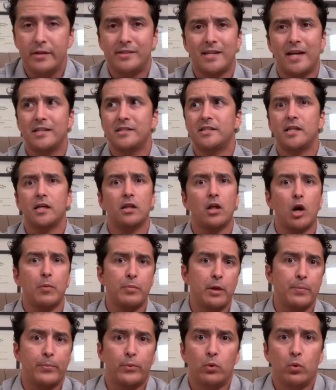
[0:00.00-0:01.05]
I see a lot of
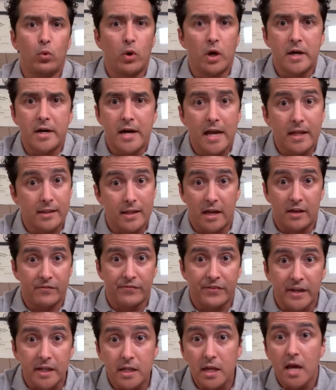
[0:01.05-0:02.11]
people who are not that
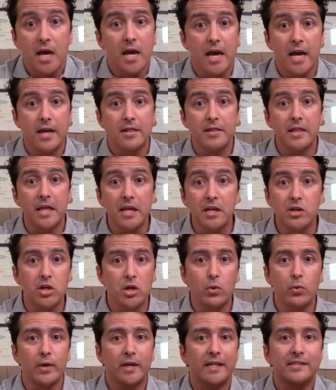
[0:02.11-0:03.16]
fit and they
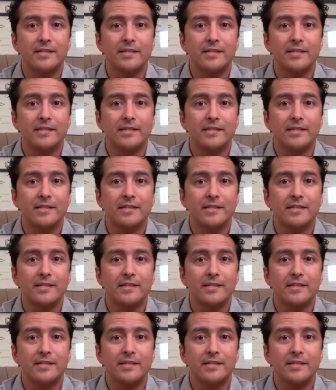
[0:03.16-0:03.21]
do it.